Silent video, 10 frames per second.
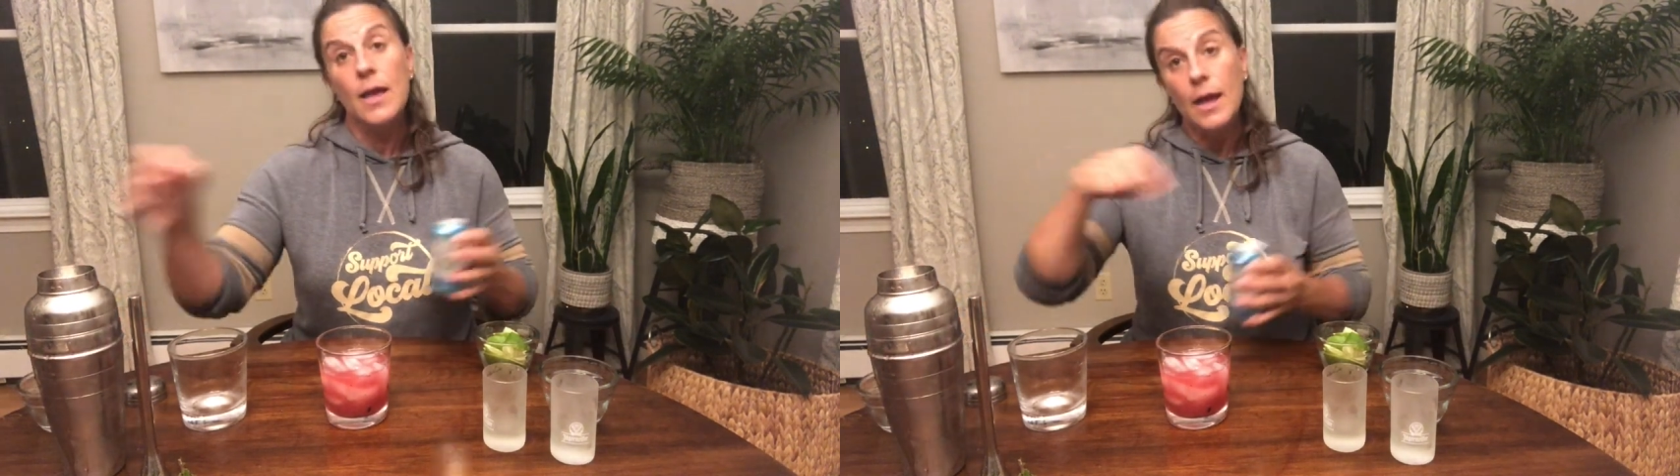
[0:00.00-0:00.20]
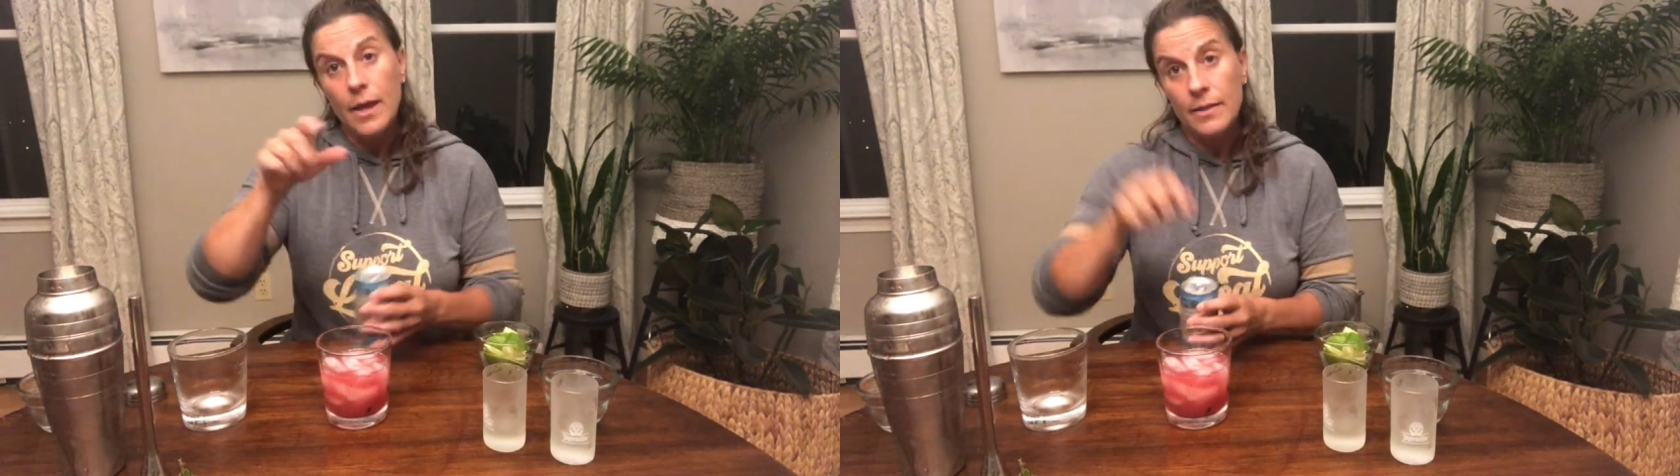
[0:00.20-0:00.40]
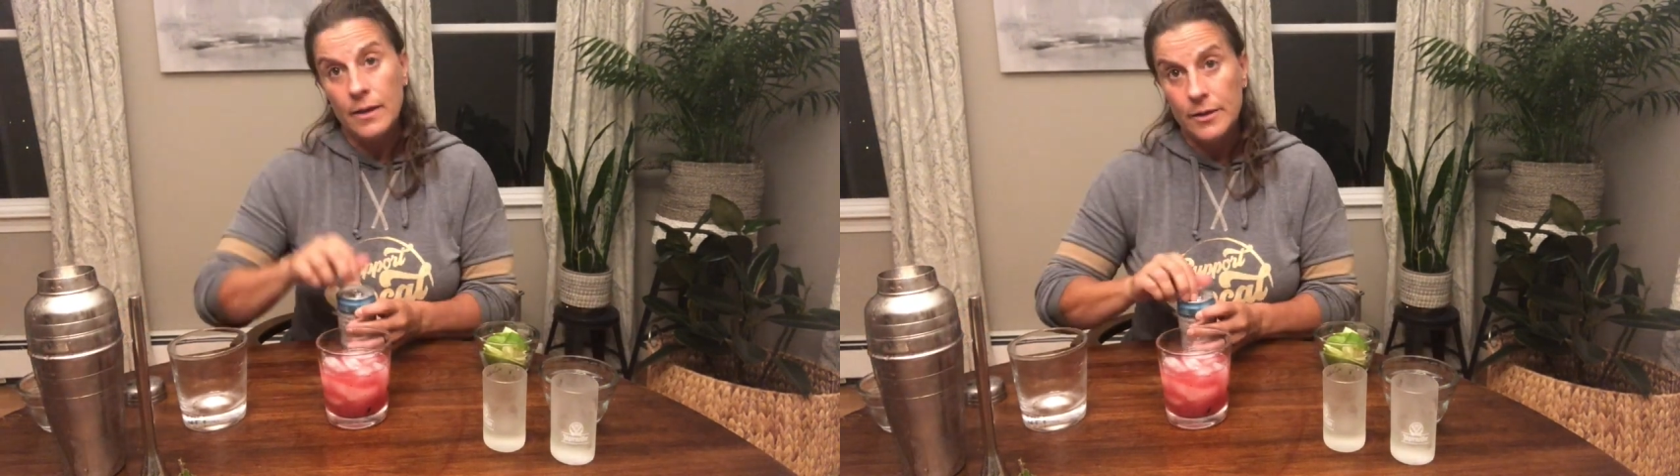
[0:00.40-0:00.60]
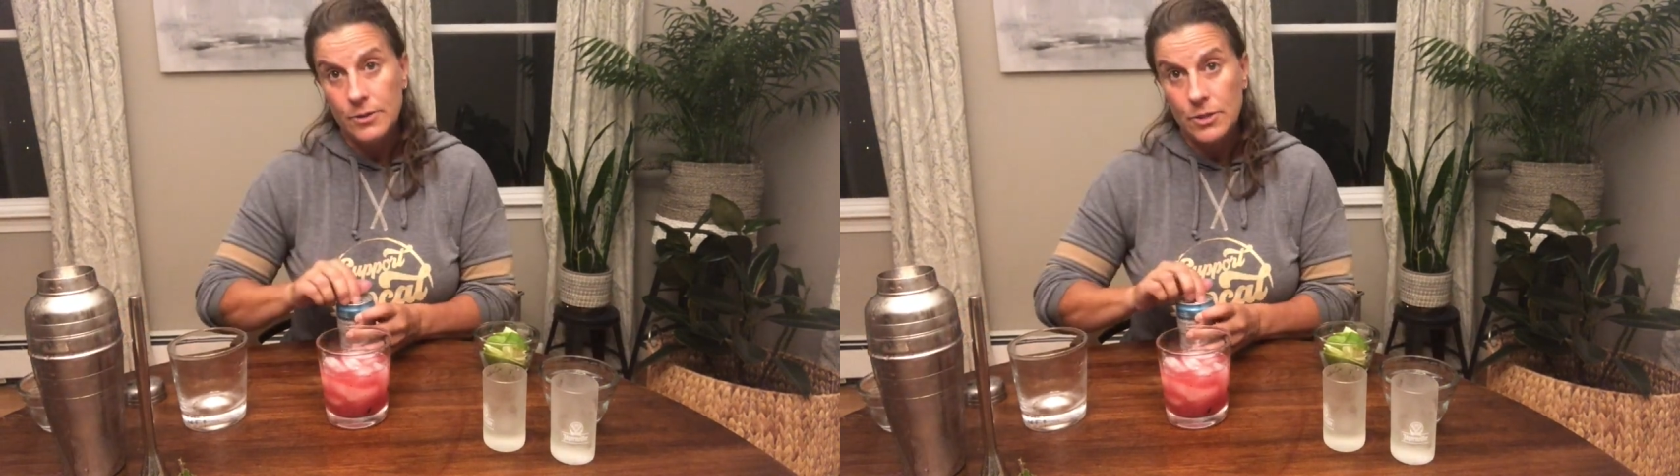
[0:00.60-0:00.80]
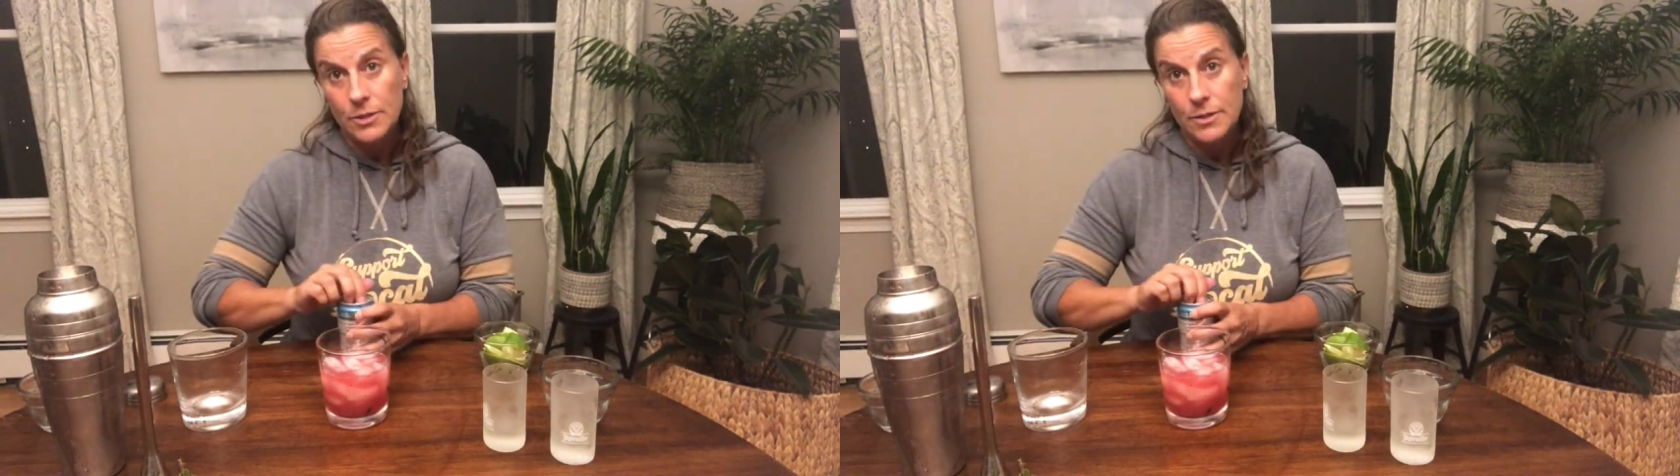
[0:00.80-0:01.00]
and then
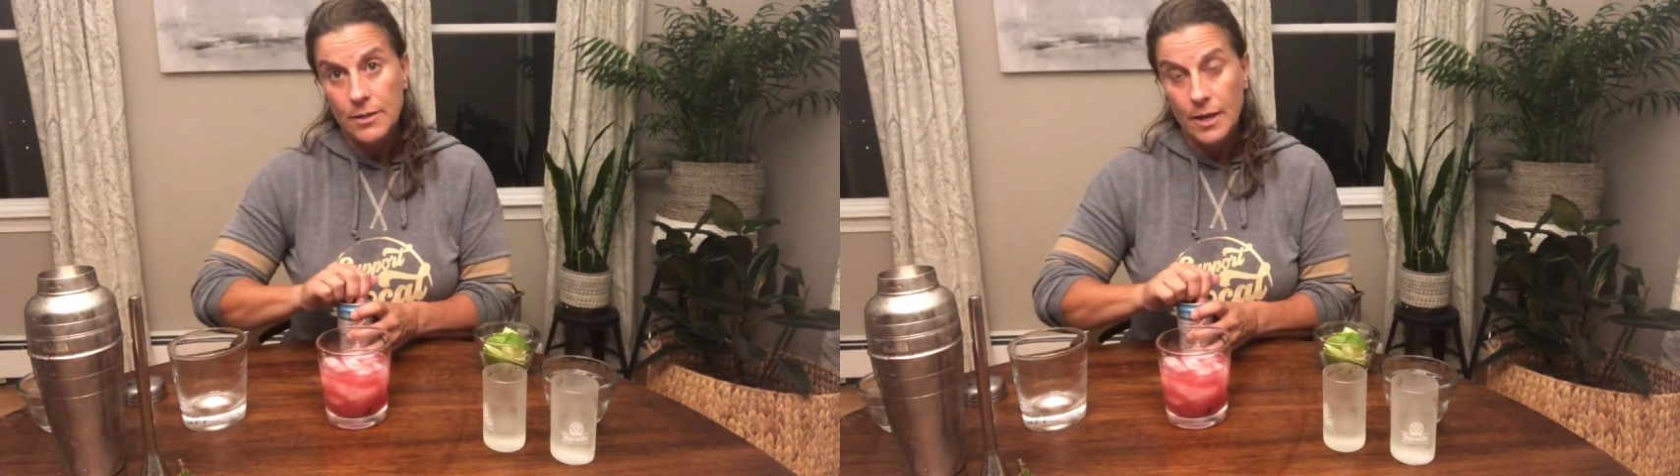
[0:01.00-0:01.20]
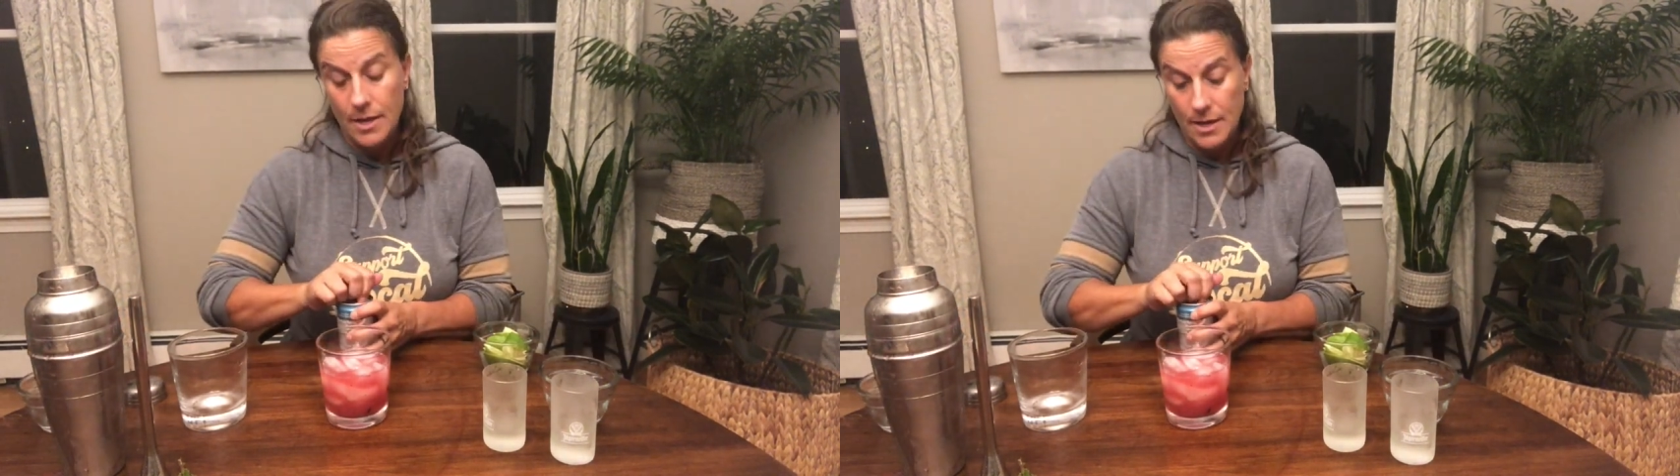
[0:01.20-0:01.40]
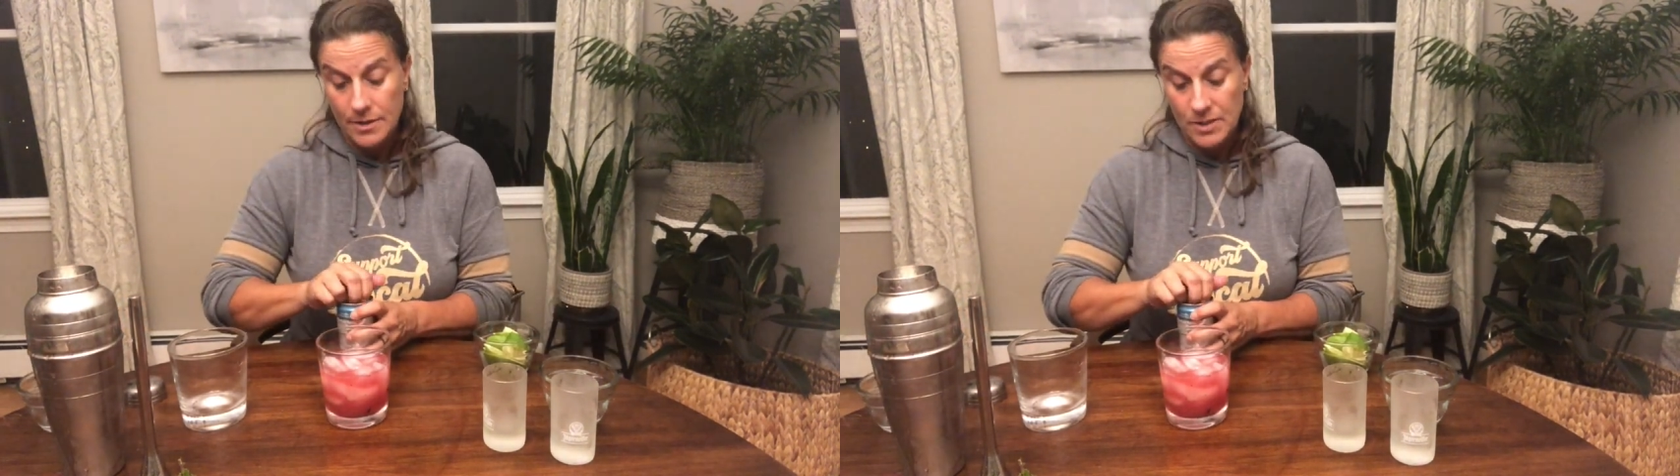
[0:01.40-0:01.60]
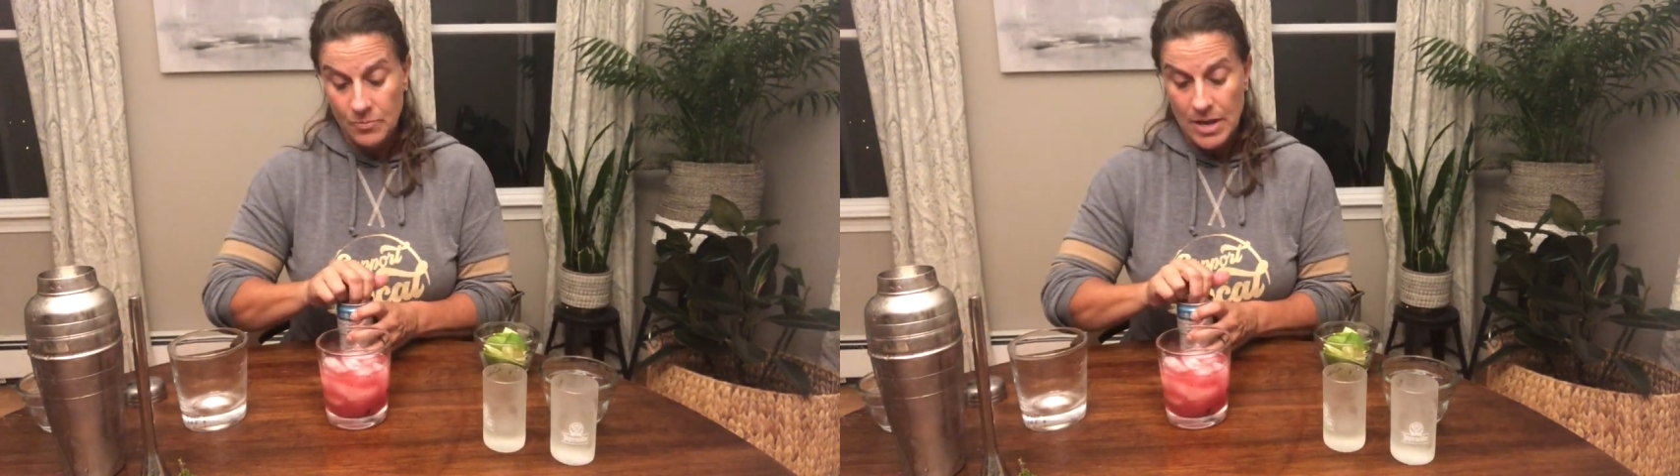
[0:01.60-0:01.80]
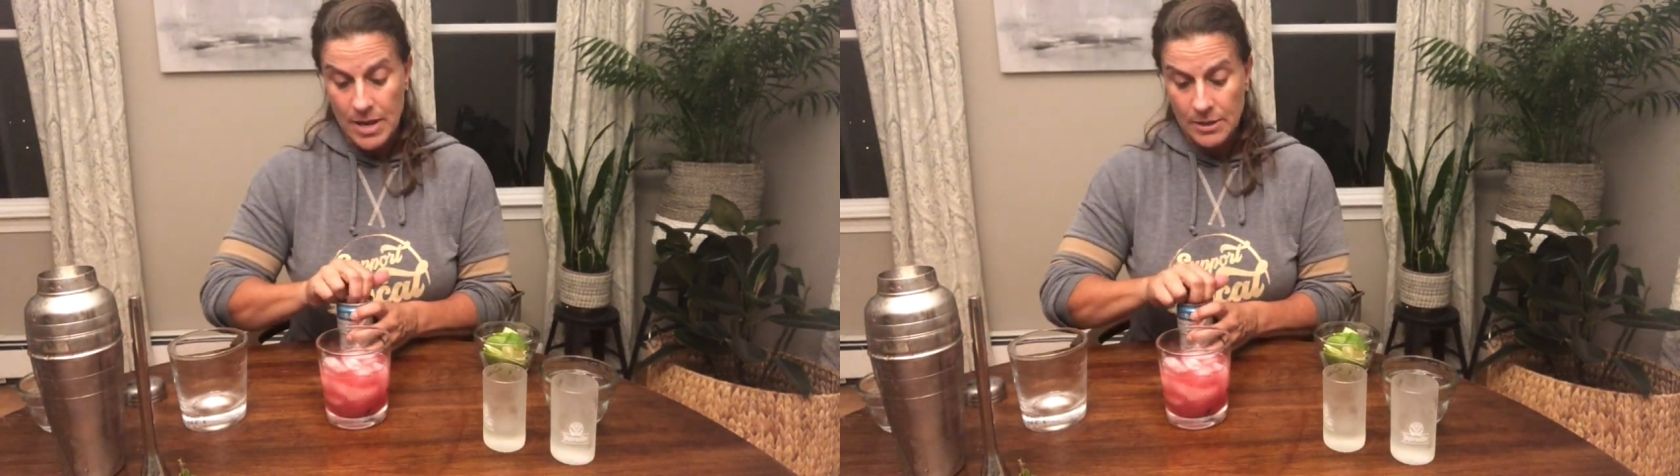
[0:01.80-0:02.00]
it's just a
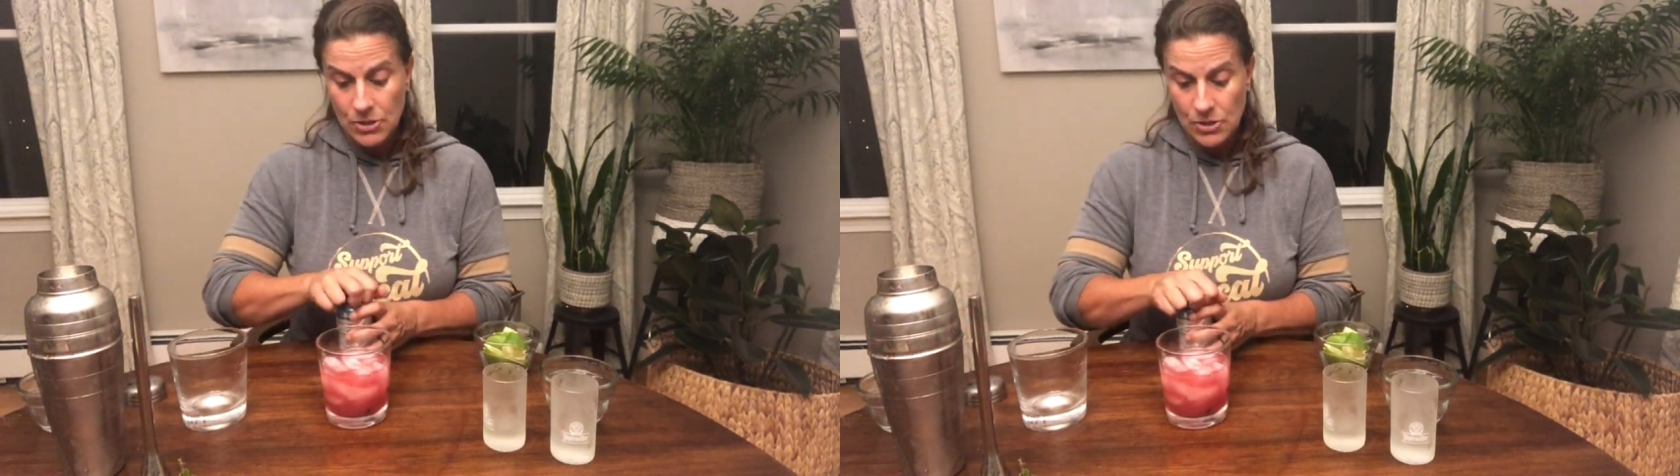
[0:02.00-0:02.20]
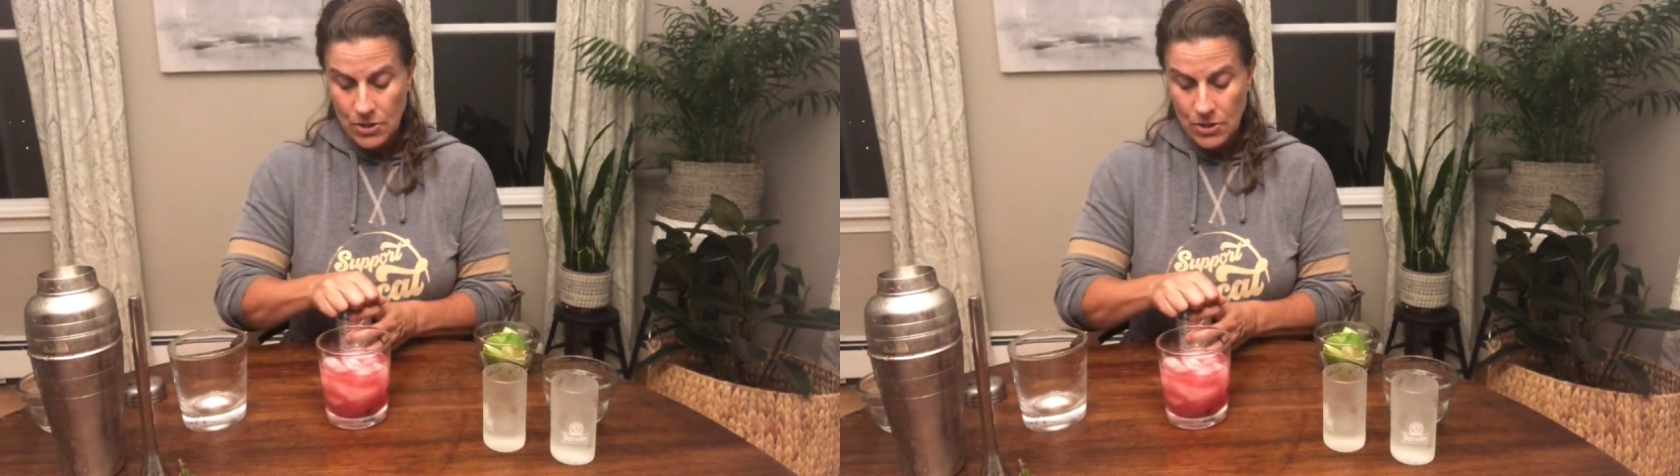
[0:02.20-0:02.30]
splash